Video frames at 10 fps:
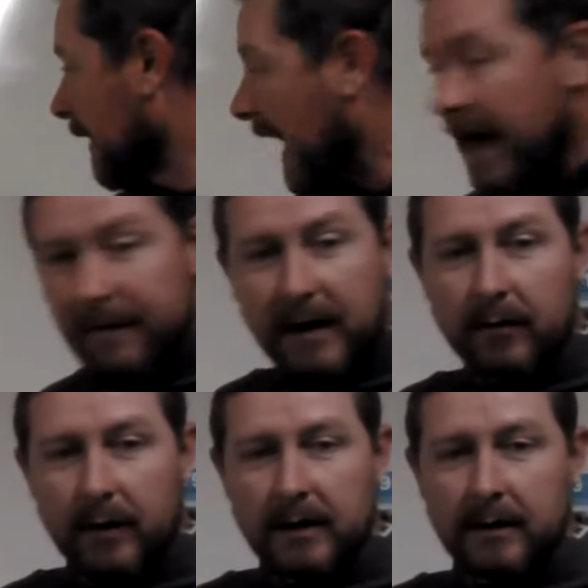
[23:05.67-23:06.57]
have
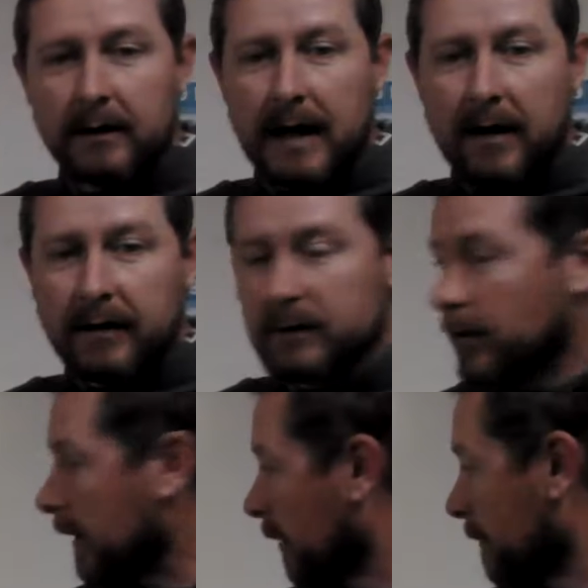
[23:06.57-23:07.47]
it written down as
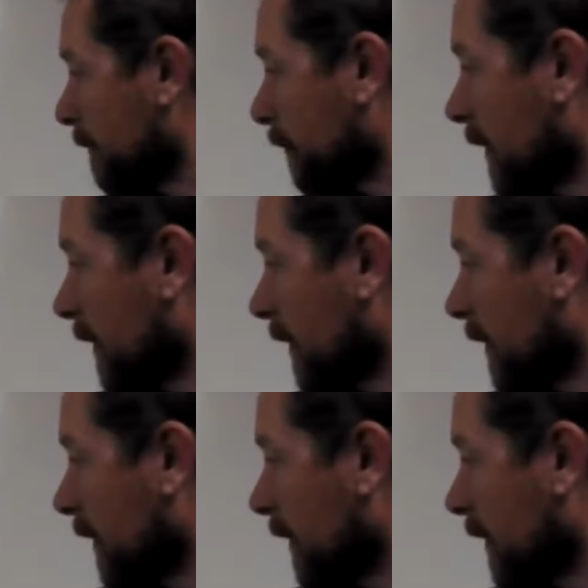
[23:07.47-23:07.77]
well.